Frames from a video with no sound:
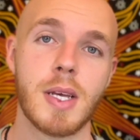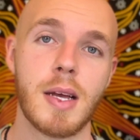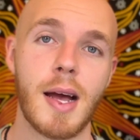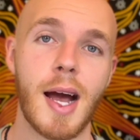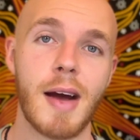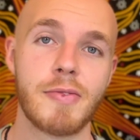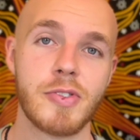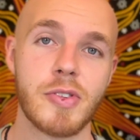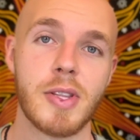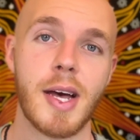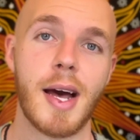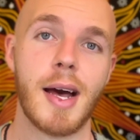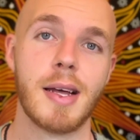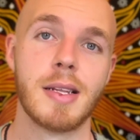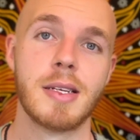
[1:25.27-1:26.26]
after
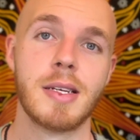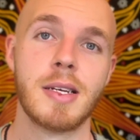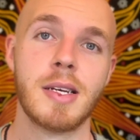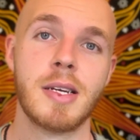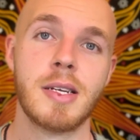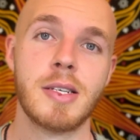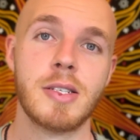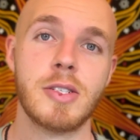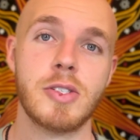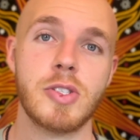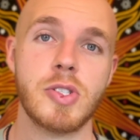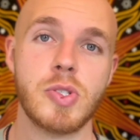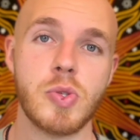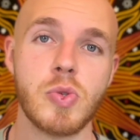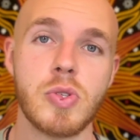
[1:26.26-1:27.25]
that
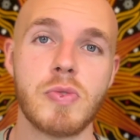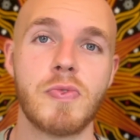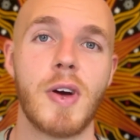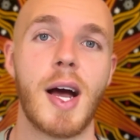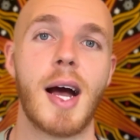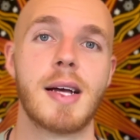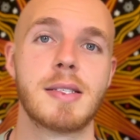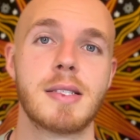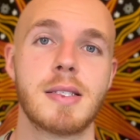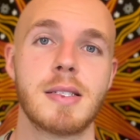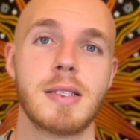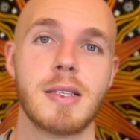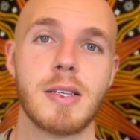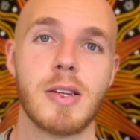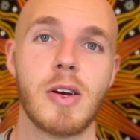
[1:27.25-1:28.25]
juice fast.
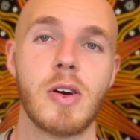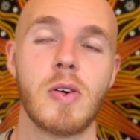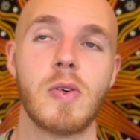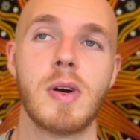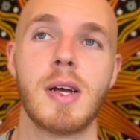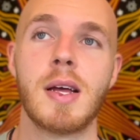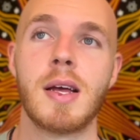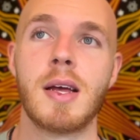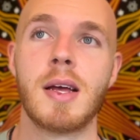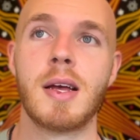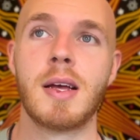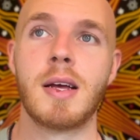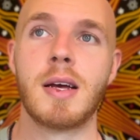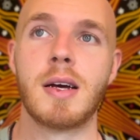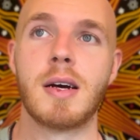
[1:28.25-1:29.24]
You know,
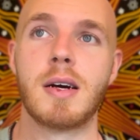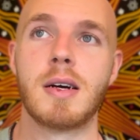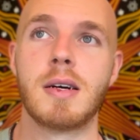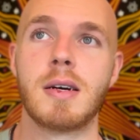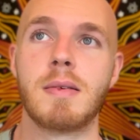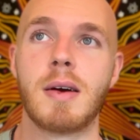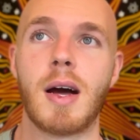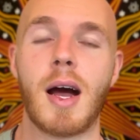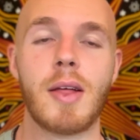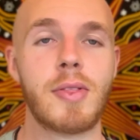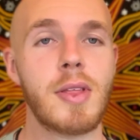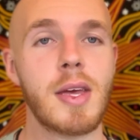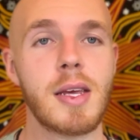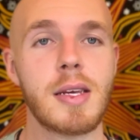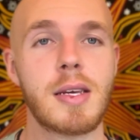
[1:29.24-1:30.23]
I
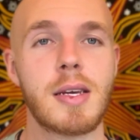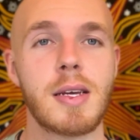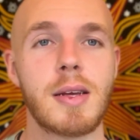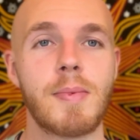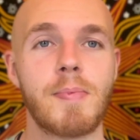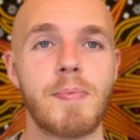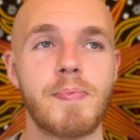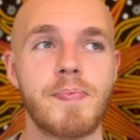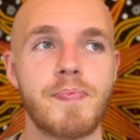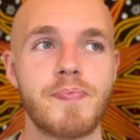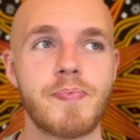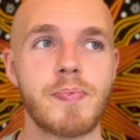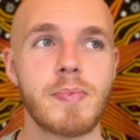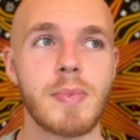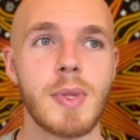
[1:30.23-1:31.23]
think
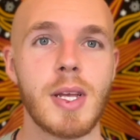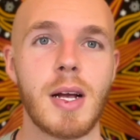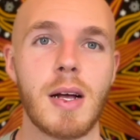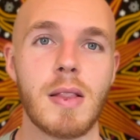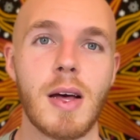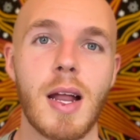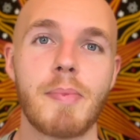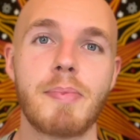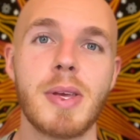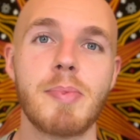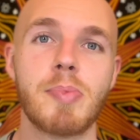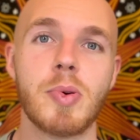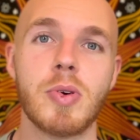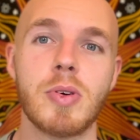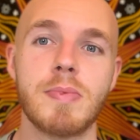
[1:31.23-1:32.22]
a lot of
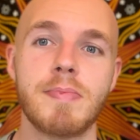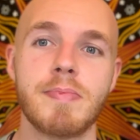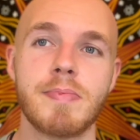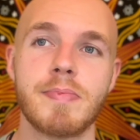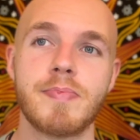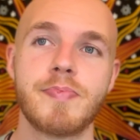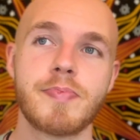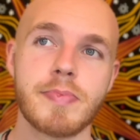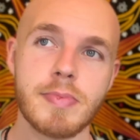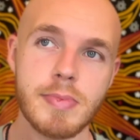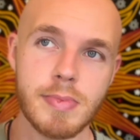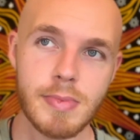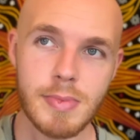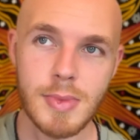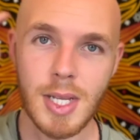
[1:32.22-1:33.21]
people
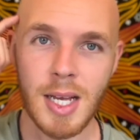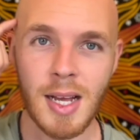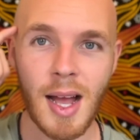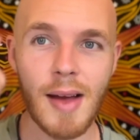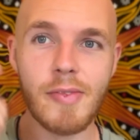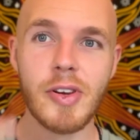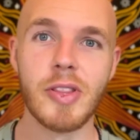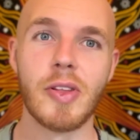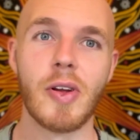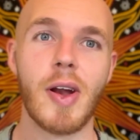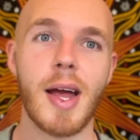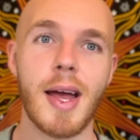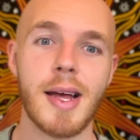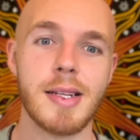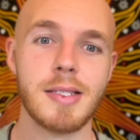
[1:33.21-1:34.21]
have it in their
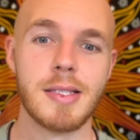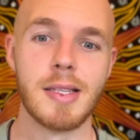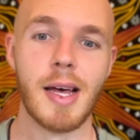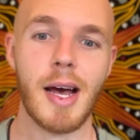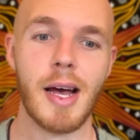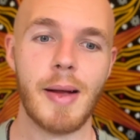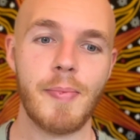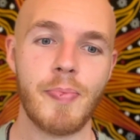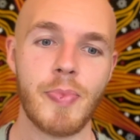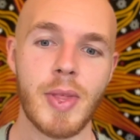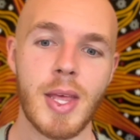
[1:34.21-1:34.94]
heads that